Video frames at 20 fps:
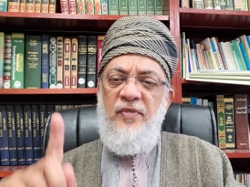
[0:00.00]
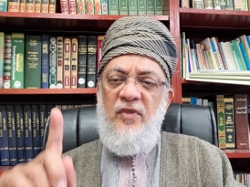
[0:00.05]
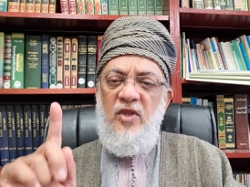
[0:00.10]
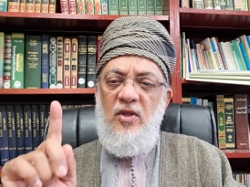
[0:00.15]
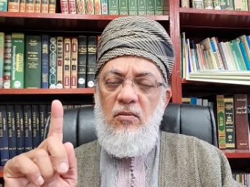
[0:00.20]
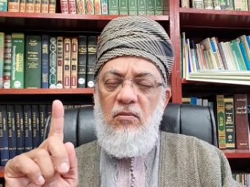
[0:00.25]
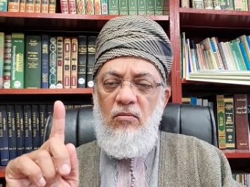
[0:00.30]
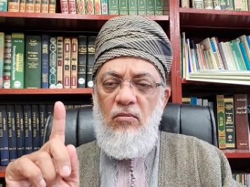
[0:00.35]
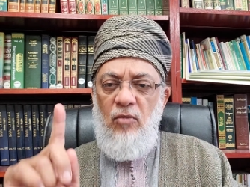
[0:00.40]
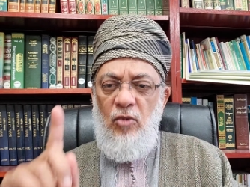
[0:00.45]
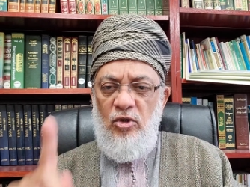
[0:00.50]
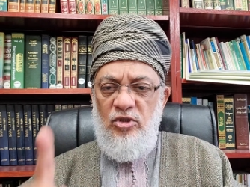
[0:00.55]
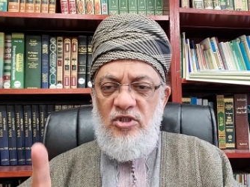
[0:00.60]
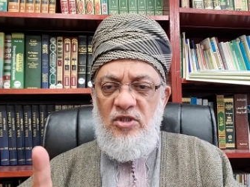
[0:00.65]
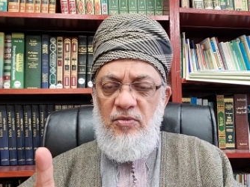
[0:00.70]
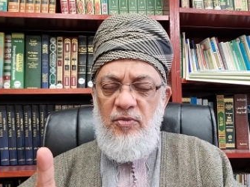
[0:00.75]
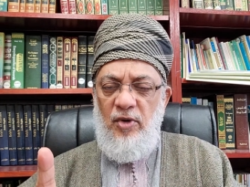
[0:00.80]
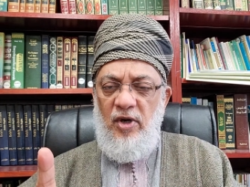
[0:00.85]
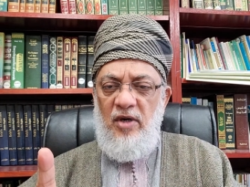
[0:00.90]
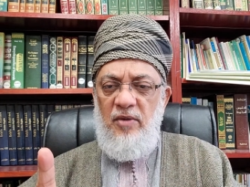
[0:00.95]
The most
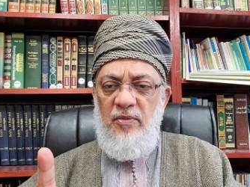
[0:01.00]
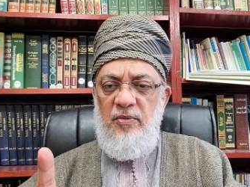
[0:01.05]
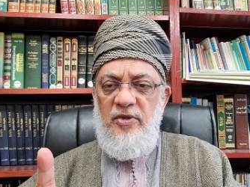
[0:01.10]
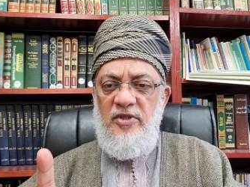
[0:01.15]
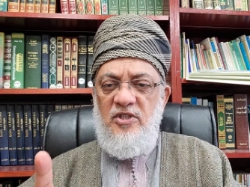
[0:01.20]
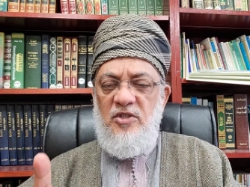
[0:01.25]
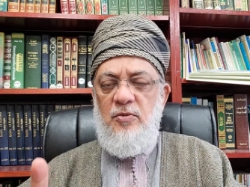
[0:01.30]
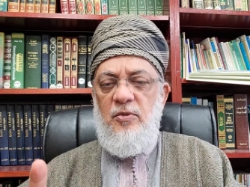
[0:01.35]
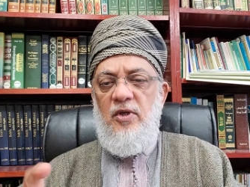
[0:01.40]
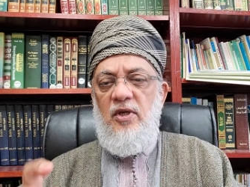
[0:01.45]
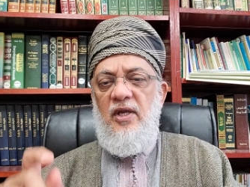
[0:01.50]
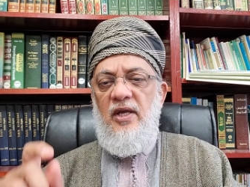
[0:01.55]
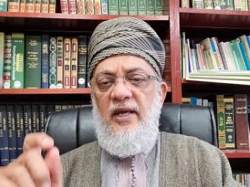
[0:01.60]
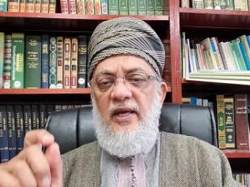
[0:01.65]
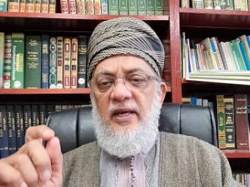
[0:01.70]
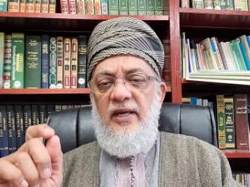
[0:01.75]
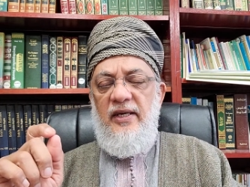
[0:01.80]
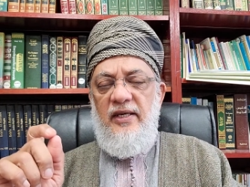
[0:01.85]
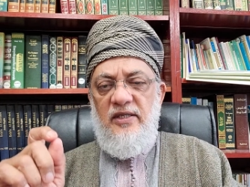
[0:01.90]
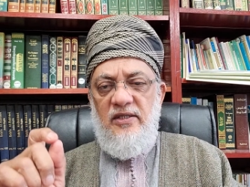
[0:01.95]
important principle
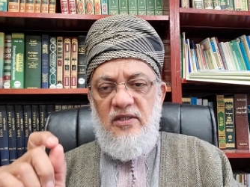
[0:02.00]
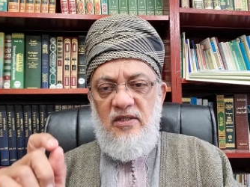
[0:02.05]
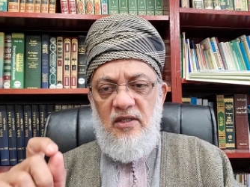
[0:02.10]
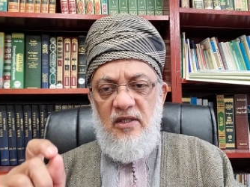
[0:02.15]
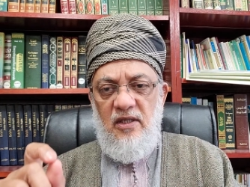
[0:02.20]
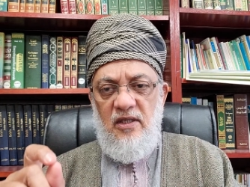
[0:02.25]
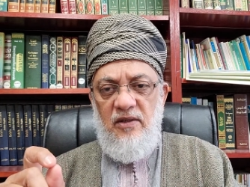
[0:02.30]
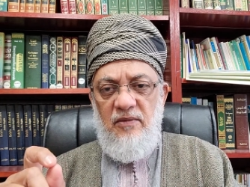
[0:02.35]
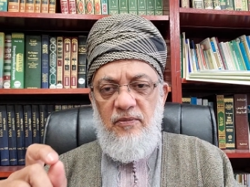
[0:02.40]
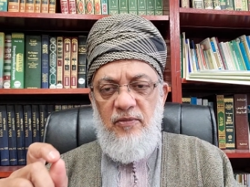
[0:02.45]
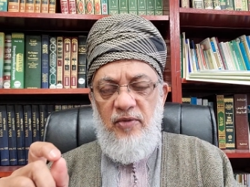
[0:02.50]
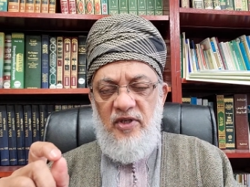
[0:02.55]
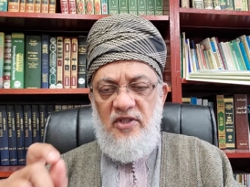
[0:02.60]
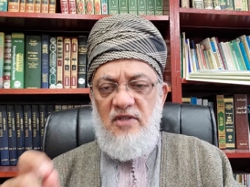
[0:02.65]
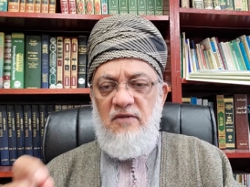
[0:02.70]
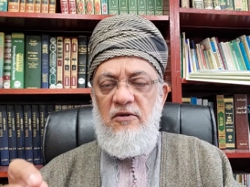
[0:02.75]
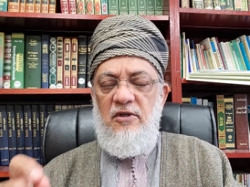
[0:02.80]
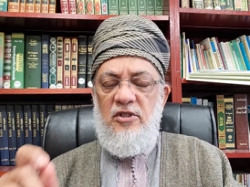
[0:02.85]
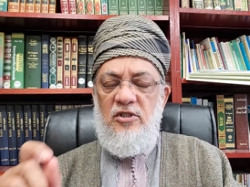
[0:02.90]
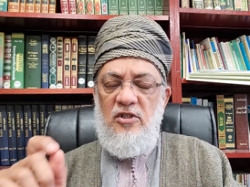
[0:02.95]
is the
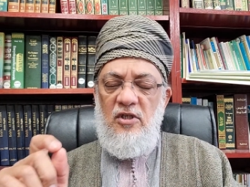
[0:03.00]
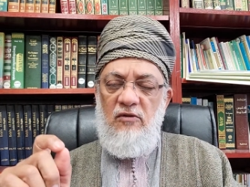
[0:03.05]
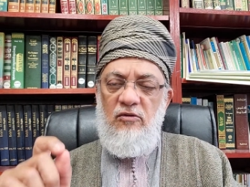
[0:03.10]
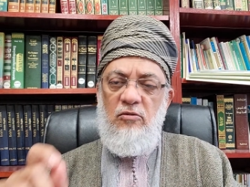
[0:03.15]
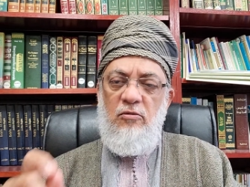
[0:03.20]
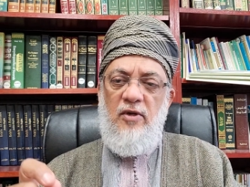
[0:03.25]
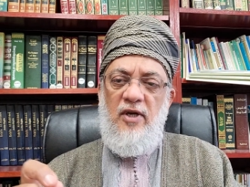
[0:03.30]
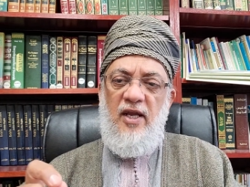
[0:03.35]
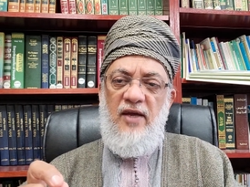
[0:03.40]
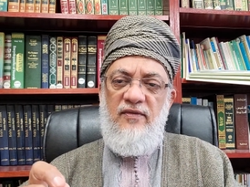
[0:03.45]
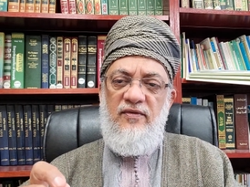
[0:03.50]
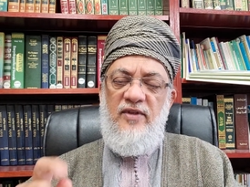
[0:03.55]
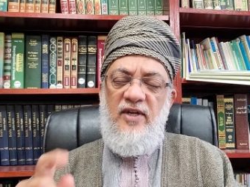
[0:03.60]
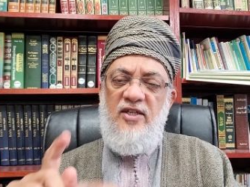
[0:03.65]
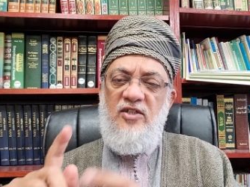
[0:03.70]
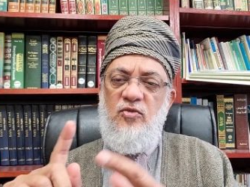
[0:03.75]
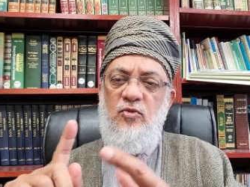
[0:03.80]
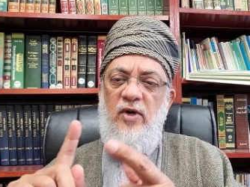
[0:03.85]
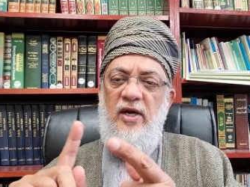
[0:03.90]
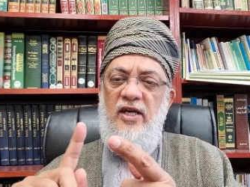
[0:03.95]
preservation of human life.
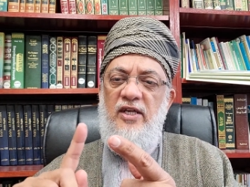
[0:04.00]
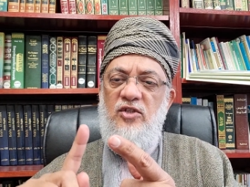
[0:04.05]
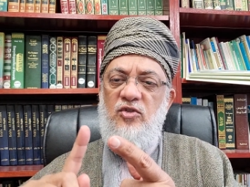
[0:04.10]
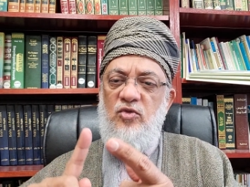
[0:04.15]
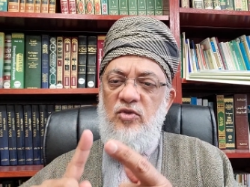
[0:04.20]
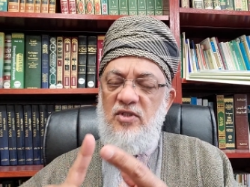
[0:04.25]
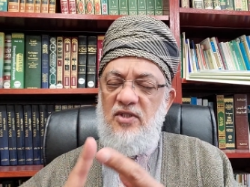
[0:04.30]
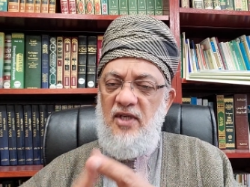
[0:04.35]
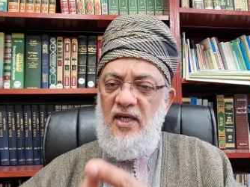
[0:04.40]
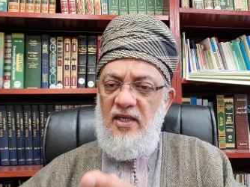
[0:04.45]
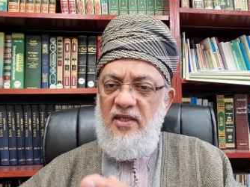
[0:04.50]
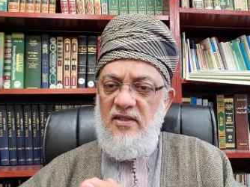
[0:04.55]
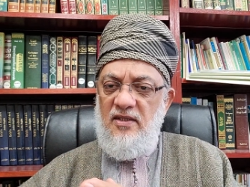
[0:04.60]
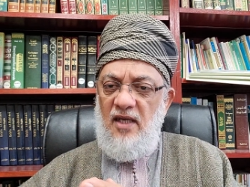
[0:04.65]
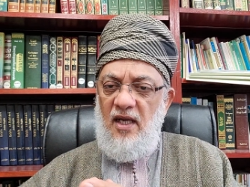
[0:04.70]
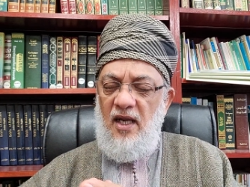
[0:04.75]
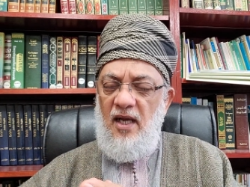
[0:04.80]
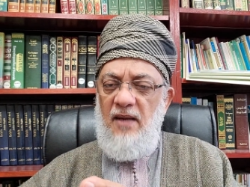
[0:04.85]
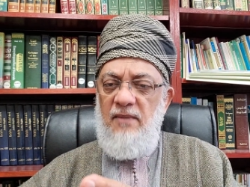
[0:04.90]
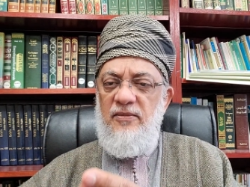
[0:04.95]
That's why suicide is
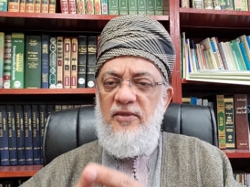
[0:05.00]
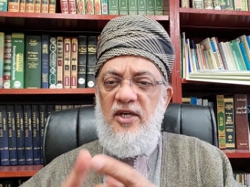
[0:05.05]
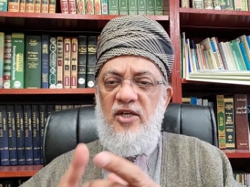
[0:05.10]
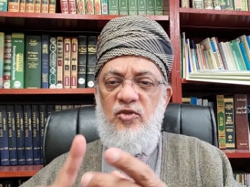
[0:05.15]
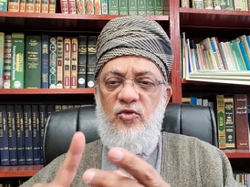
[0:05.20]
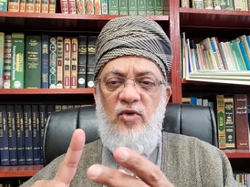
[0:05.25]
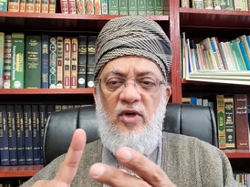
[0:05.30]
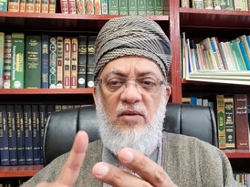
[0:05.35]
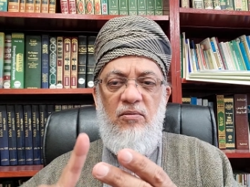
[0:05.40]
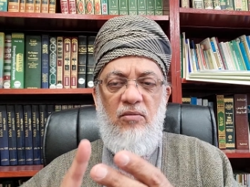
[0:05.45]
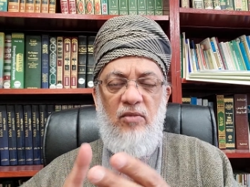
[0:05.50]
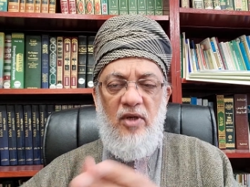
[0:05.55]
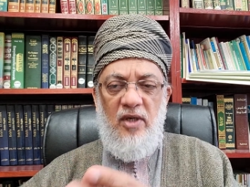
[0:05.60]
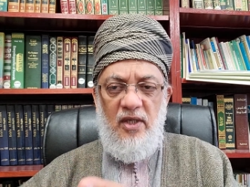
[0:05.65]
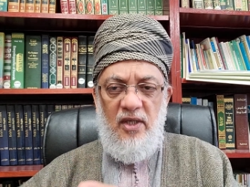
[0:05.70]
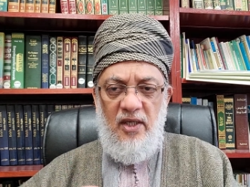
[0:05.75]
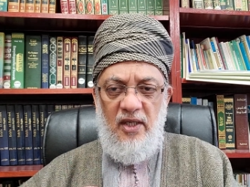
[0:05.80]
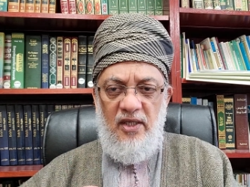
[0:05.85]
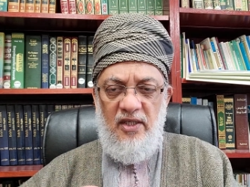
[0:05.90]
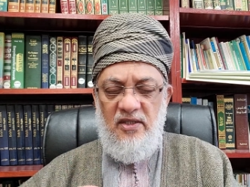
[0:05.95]
haram, that's why
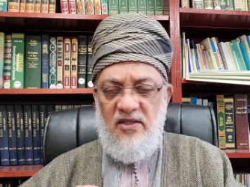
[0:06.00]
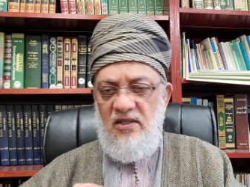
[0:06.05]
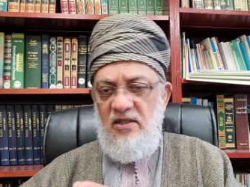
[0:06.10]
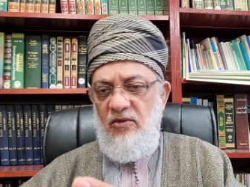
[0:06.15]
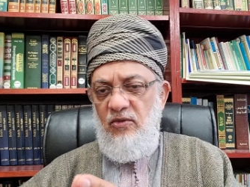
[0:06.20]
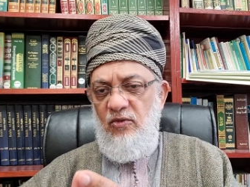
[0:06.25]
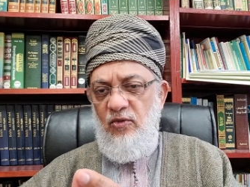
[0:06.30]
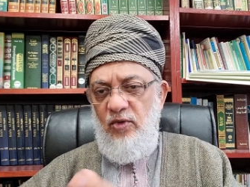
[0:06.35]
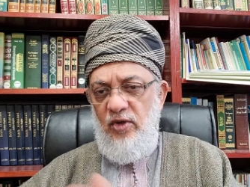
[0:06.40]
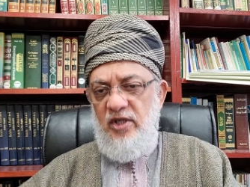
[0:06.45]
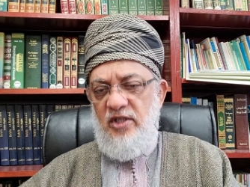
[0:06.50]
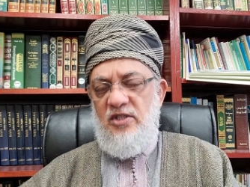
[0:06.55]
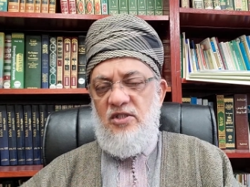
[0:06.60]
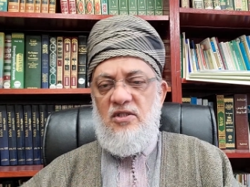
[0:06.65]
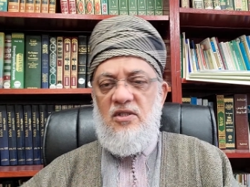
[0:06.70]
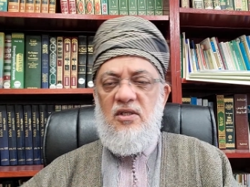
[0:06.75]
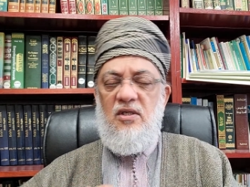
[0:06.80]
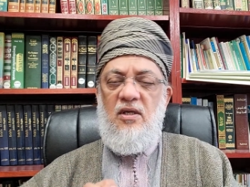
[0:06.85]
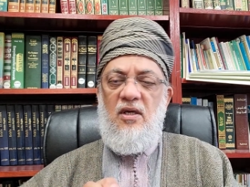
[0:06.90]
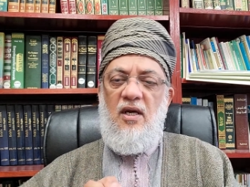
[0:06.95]
murder is the
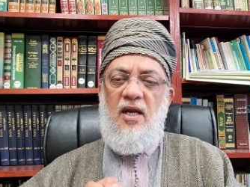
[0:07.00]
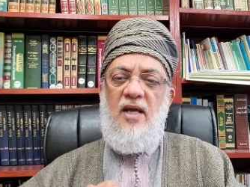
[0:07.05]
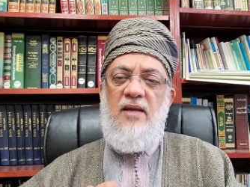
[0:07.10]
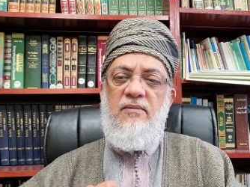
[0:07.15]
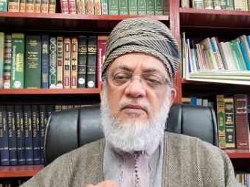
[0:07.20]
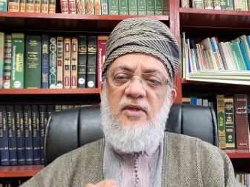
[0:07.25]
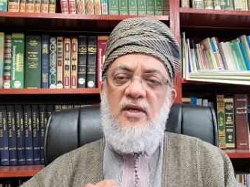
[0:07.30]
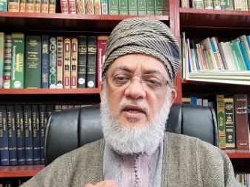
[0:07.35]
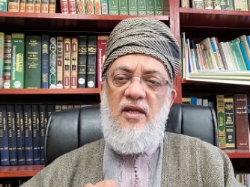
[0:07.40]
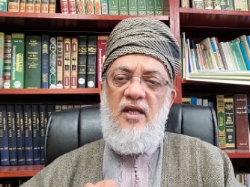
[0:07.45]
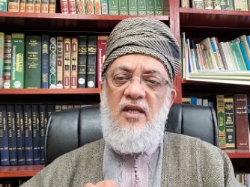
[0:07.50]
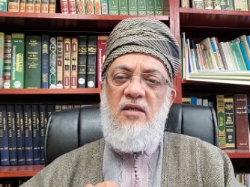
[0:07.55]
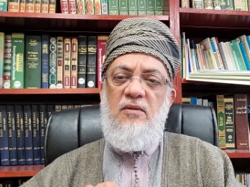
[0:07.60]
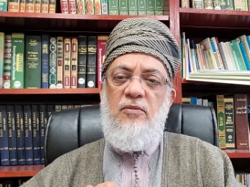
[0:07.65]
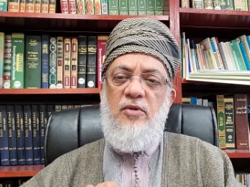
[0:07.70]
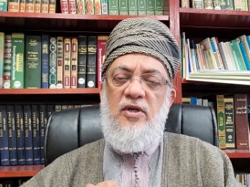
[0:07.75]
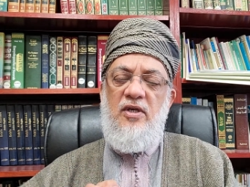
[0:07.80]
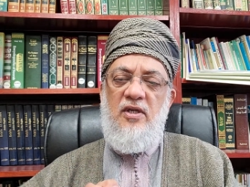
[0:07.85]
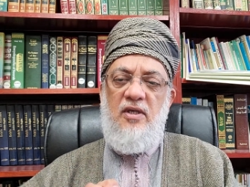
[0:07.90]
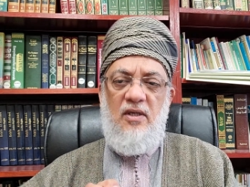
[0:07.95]
worst crime that
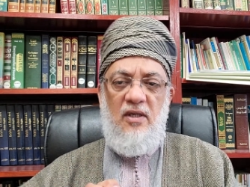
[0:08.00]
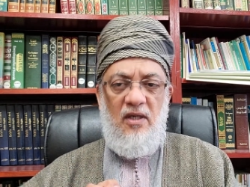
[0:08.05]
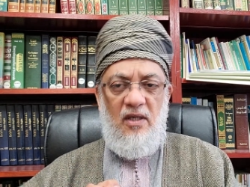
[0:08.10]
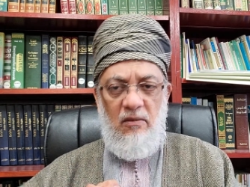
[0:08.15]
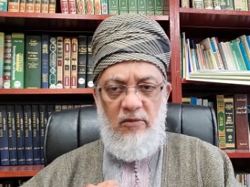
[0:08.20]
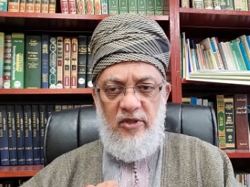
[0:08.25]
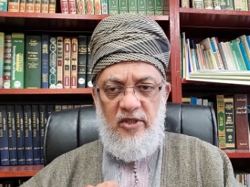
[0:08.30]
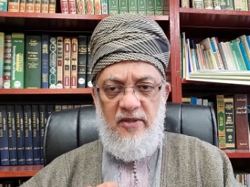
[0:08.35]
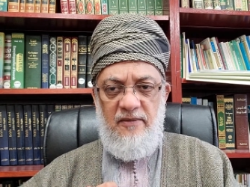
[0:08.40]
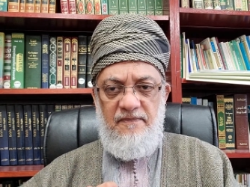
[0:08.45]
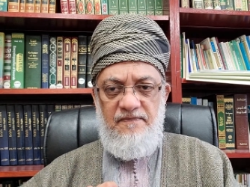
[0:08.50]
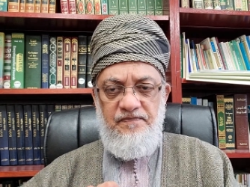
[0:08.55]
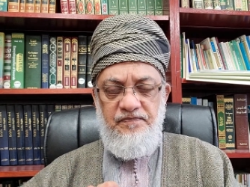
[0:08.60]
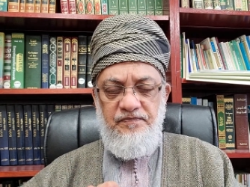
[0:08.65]
anybody can commit.